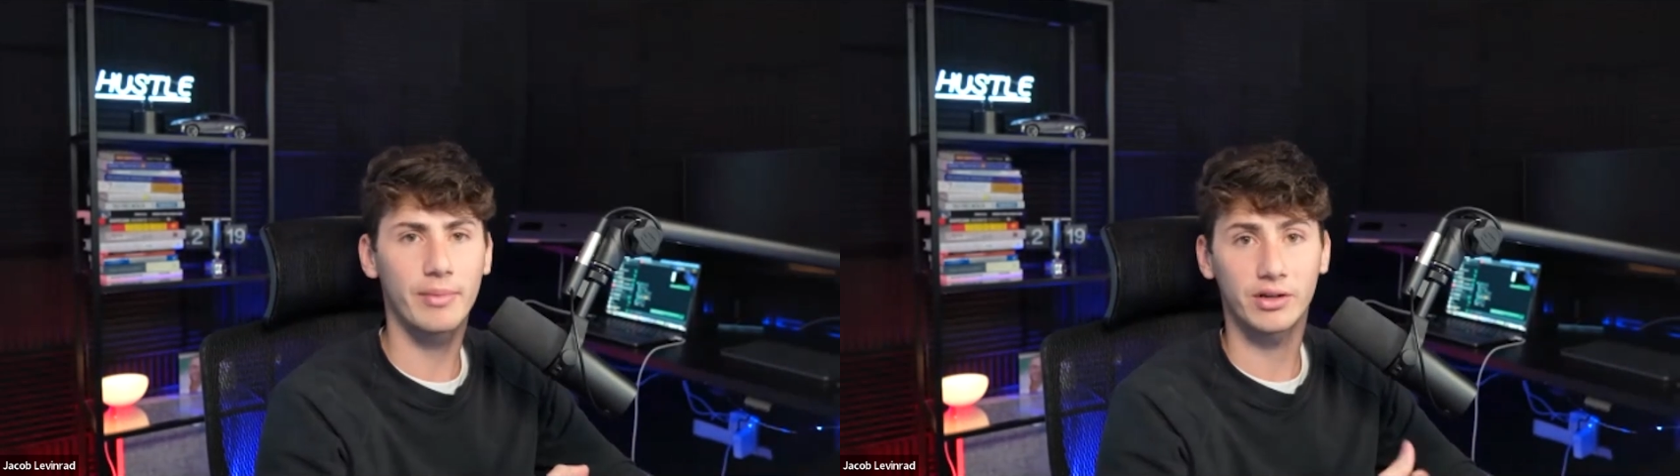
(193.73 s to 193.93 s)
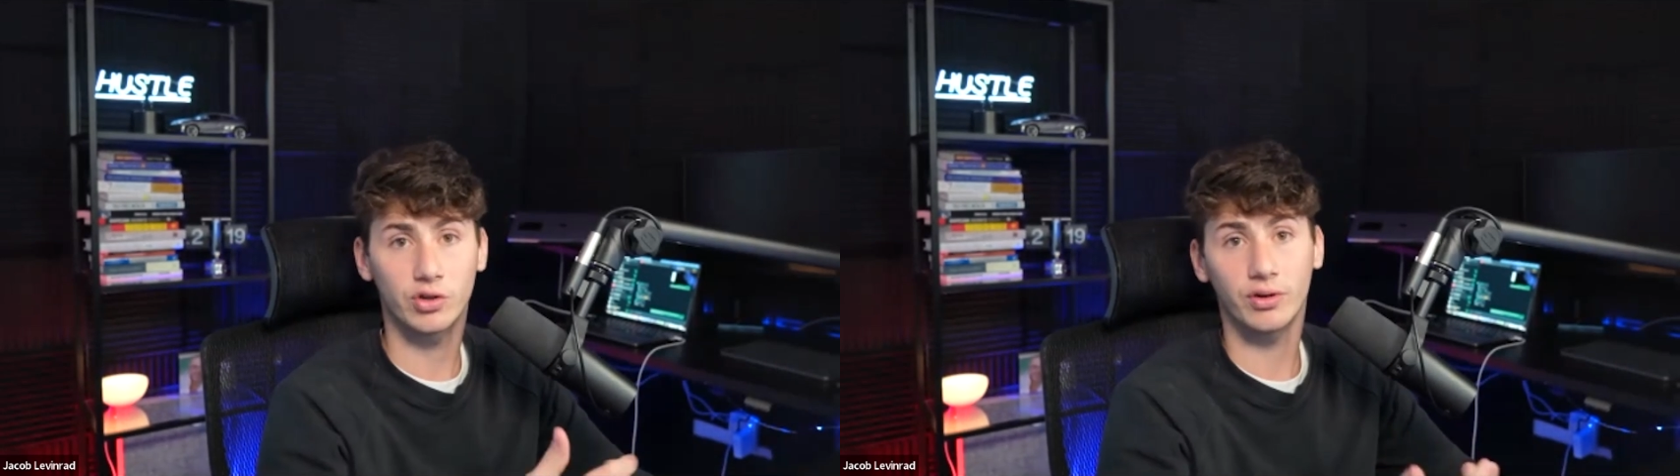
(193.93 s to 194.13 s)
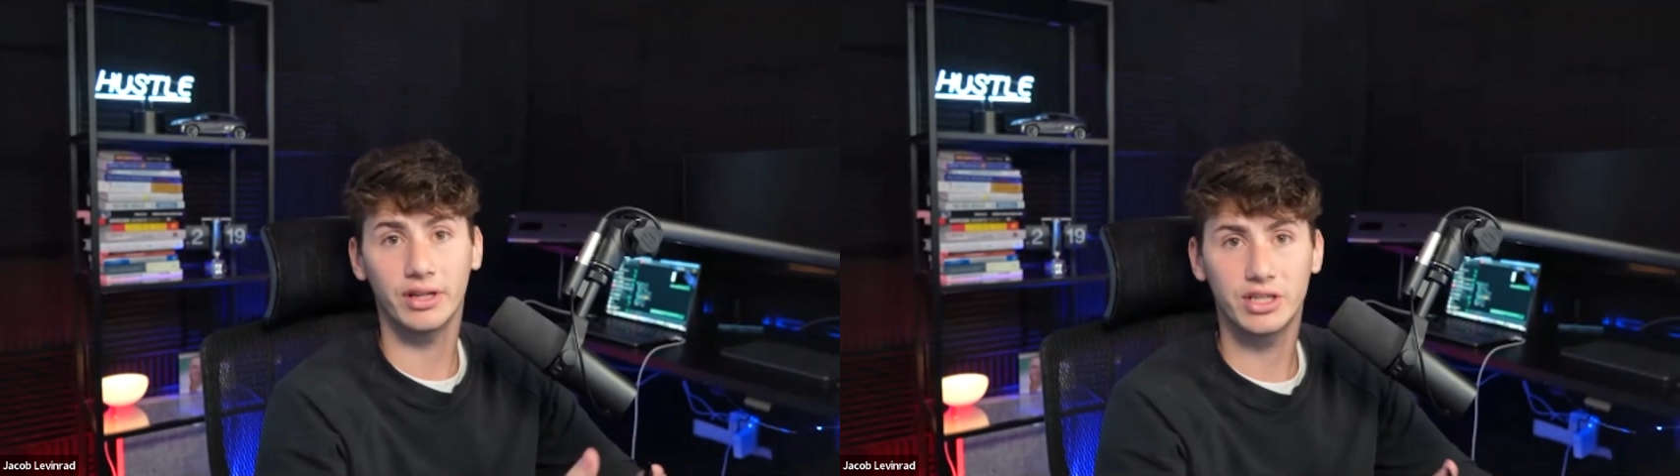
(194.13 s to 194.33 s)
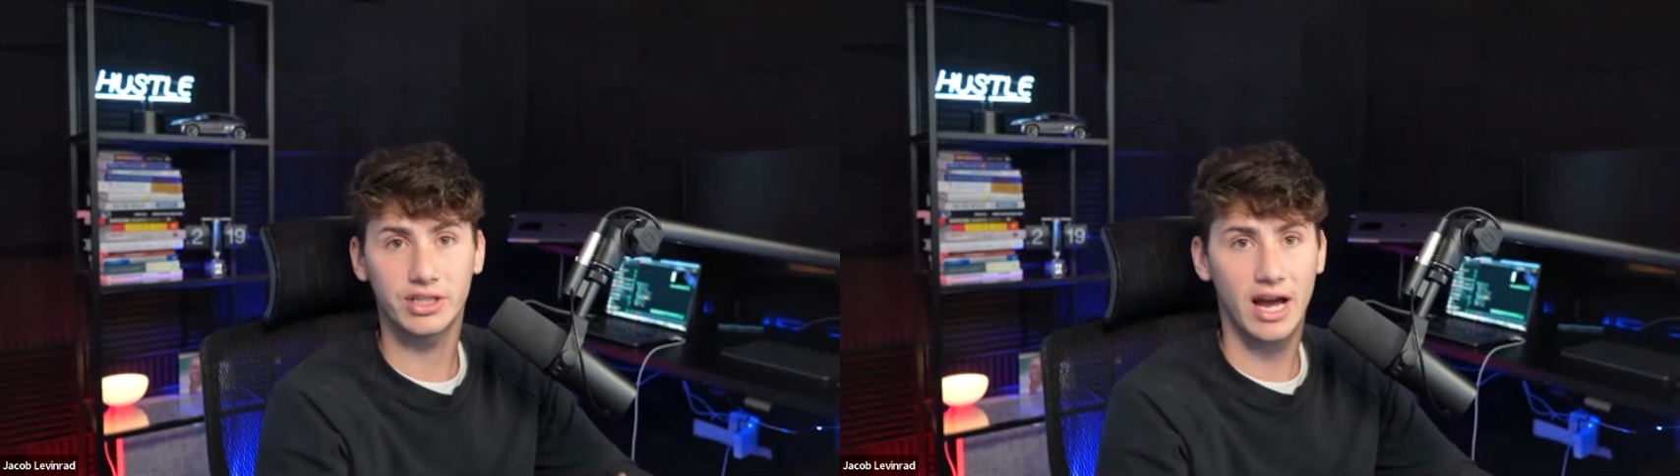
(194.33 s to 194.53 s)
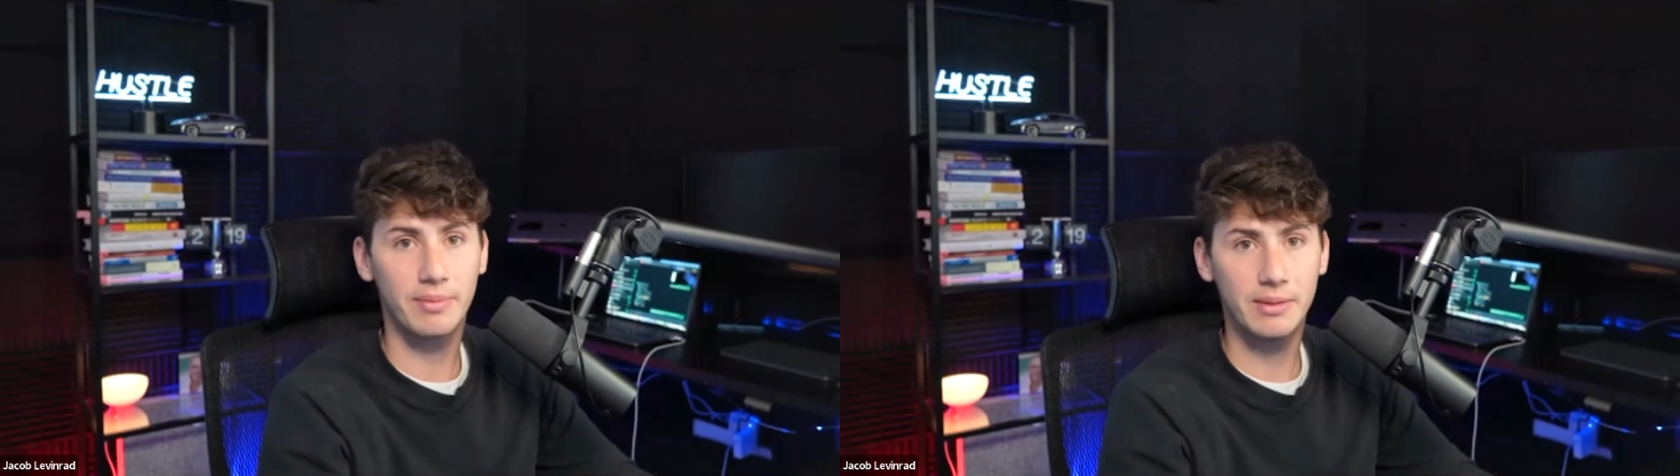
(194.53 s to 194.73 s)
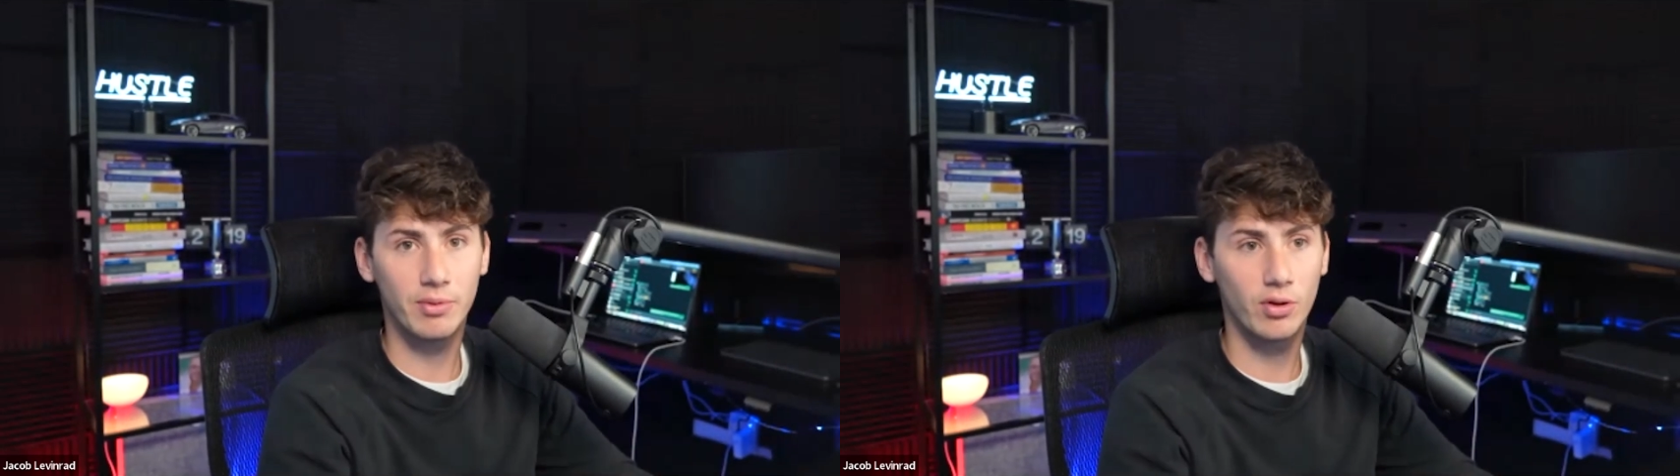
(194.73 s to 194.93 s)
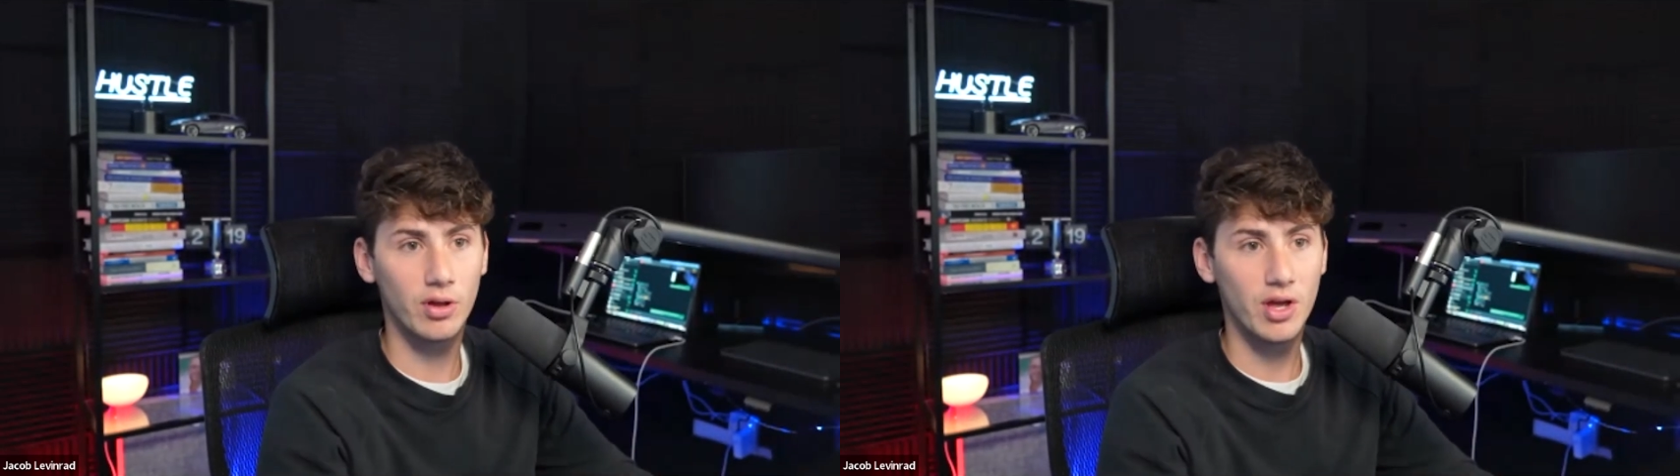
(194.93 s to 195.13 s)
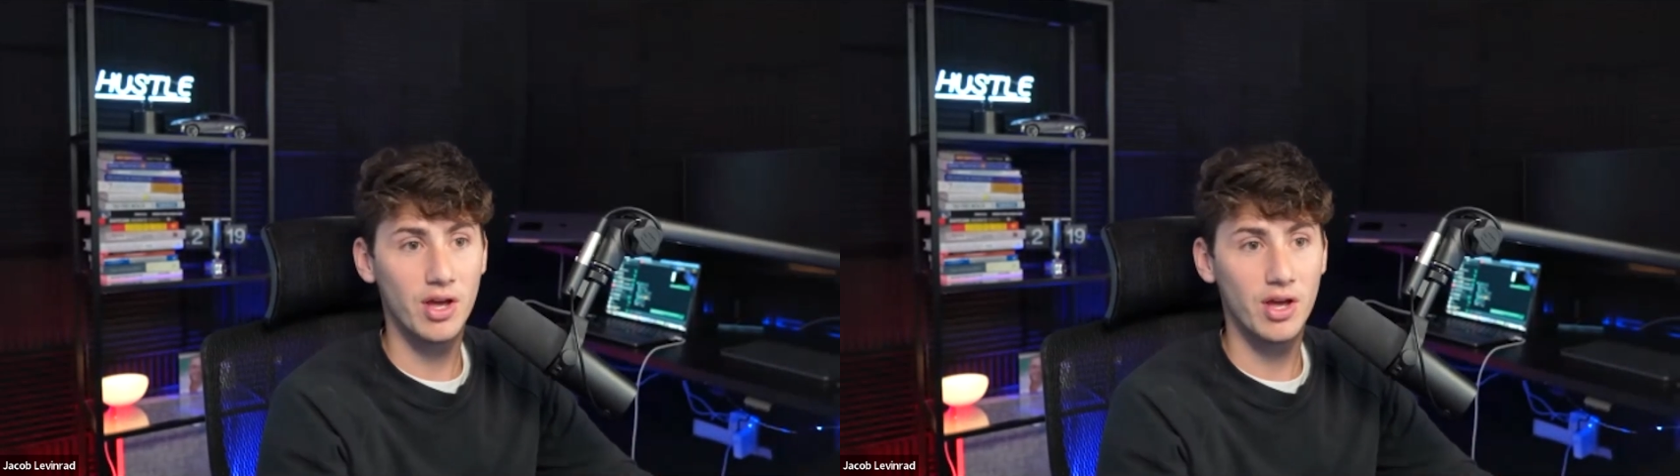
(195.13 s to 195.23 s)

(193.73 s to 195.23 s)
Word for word: like to really just guide people.